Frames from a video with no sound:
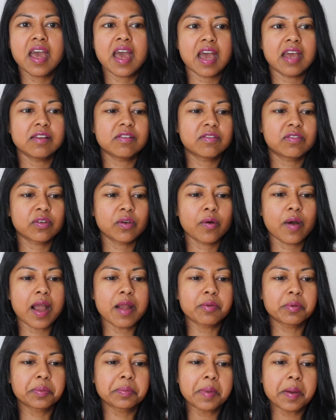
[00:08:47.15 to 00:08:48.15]
And so I
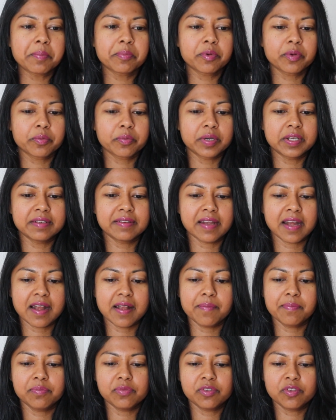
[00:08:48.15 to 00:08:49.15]
remember one time